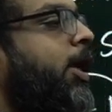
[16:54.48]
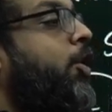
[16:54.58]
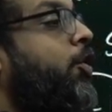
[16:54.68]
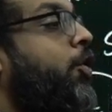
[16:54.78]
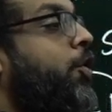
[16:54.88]

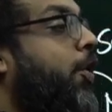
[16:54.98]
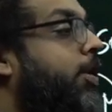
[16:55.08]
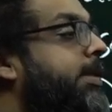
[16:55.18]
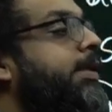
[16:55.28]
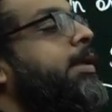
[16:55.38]

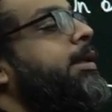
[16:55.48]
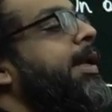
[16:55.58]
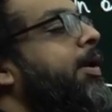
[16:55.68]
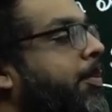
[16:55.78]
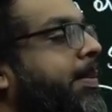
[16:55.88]
not the
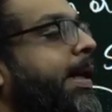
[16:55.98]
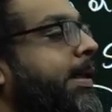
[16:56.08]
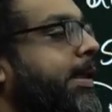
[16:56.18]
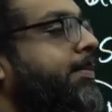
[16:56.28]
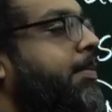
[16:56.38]

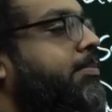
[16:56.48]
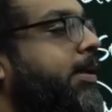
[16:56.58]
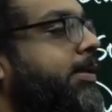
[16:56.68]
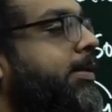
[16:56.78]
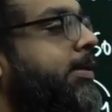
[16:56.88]
nominated
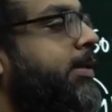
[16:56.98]
members.